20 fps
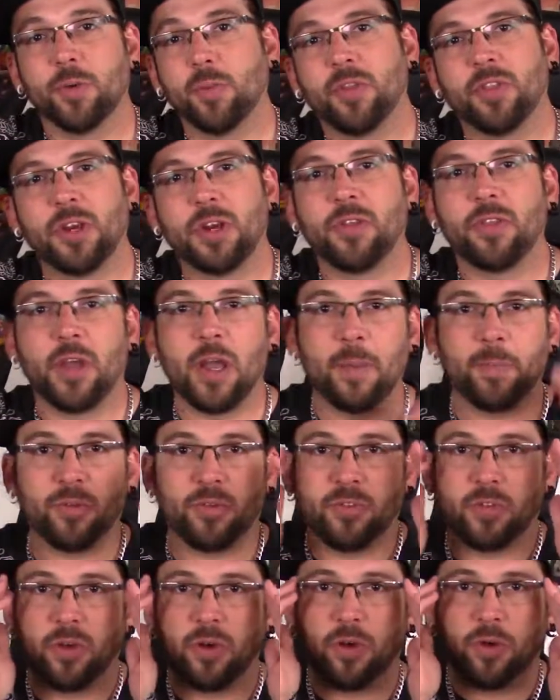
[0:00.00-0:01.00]
with another
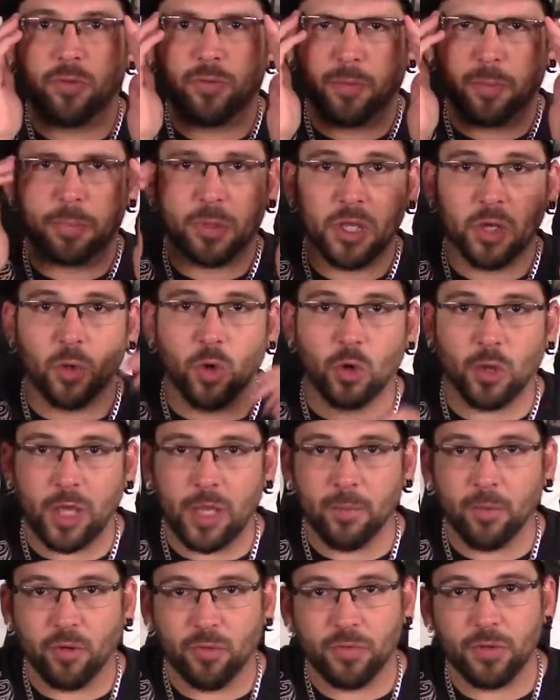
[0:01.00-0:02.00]
episode from P.O.L
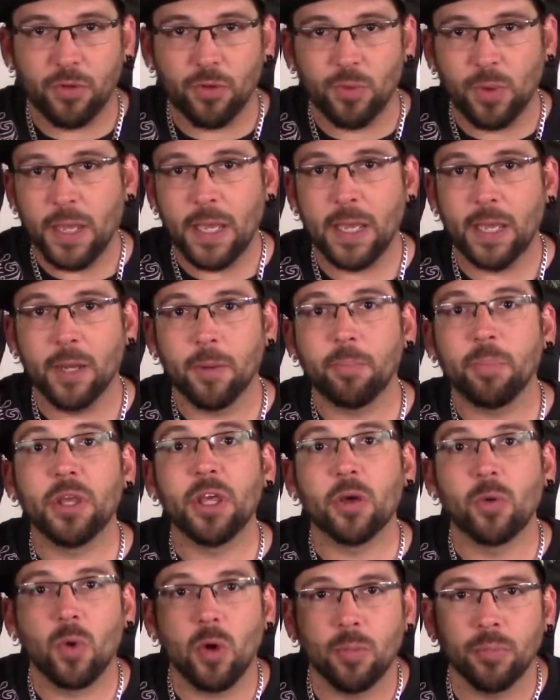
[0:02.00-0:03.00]
Game Review and
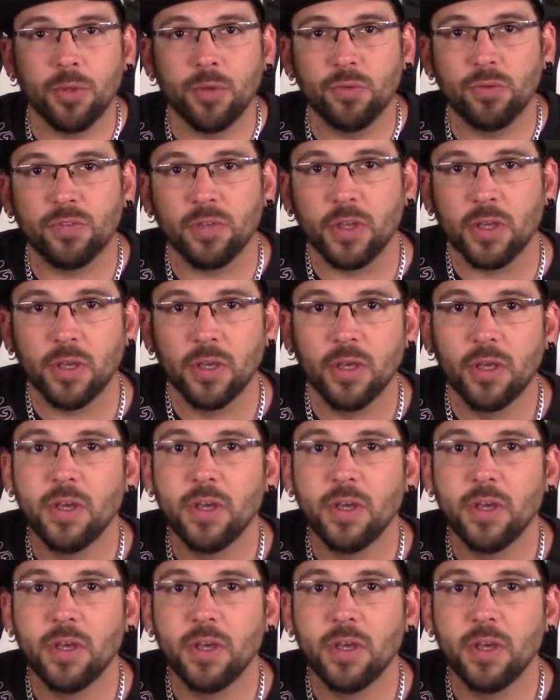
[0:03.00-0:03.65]
P.O.L Music.